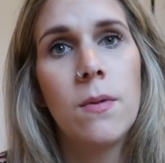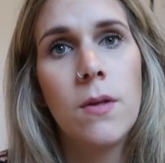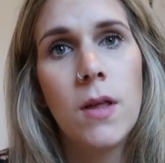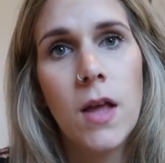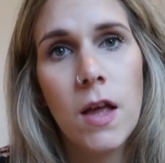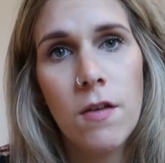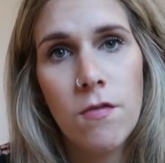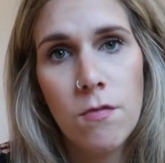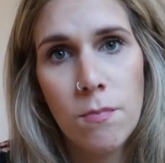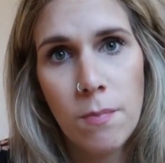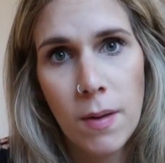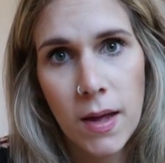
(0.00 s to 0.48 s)

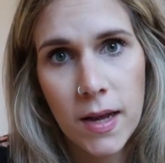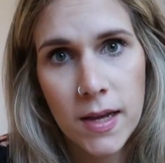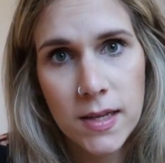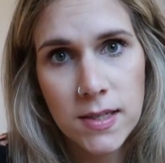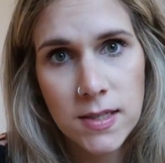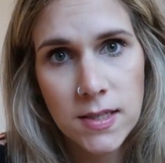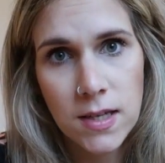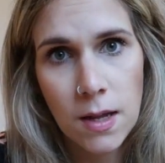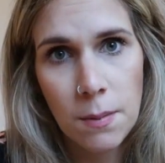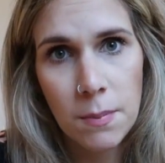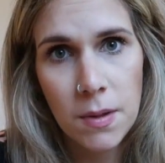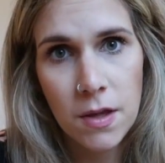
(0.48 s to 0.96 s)
gave him back his
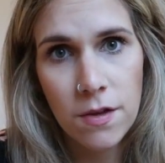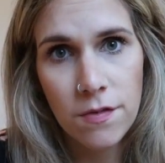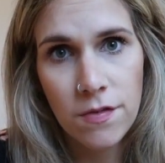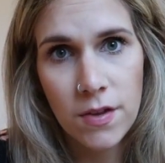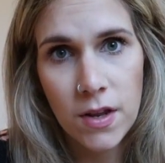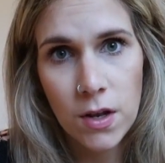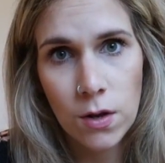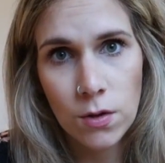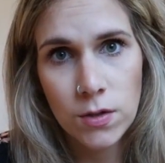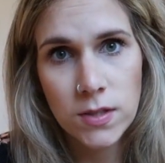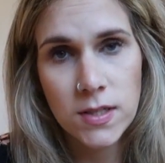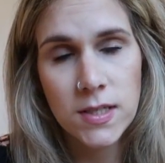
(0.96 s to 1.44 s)
dummy if
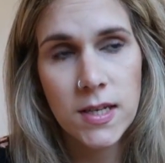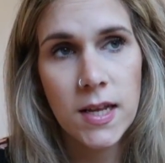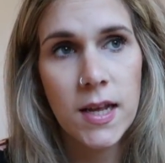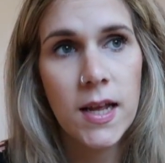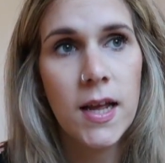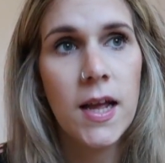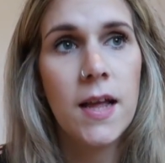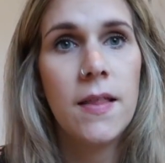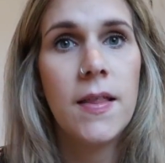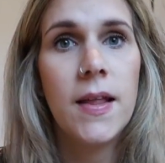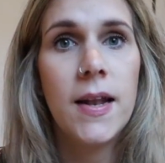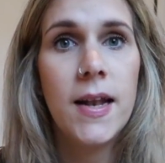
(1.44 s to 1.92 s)
he lost
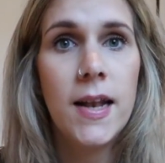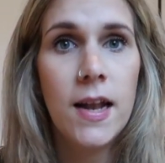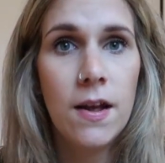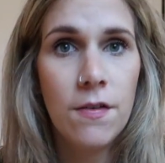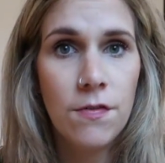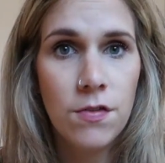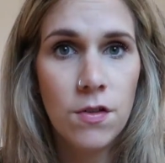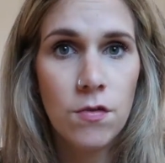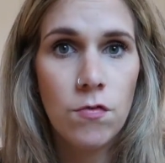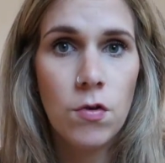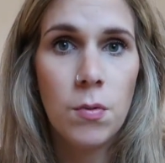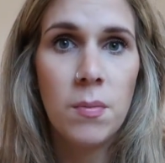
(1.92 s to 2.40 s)
it, and then
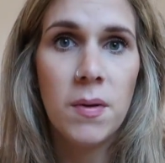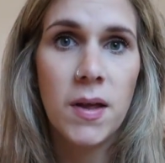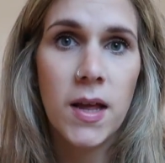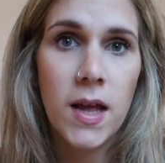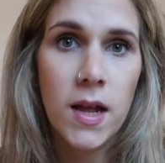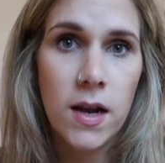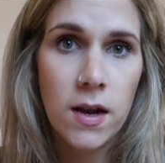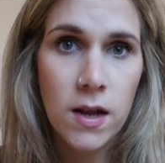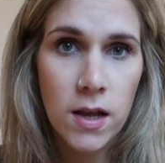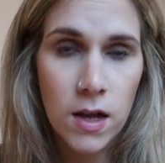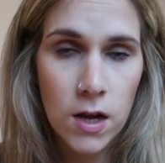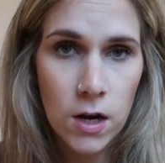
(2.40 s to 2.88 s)
left the room
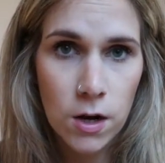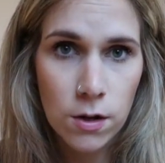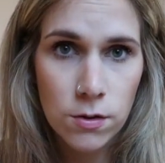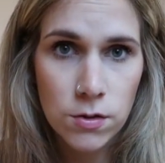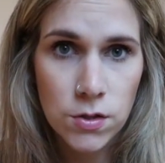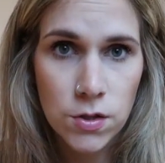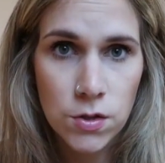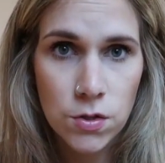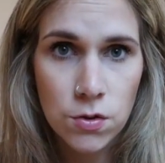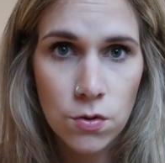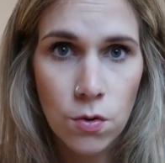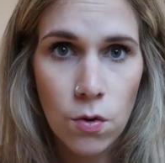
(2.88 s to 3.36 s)
again and
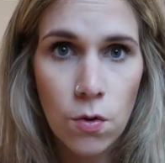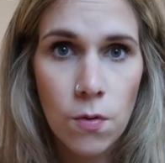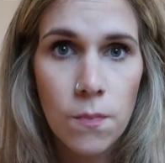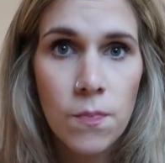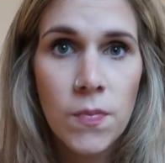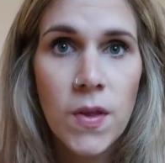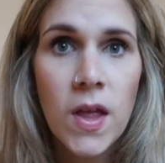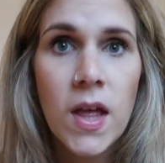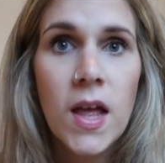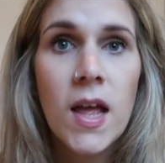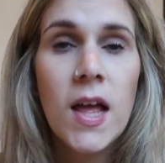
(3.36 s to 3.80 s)
closed the door,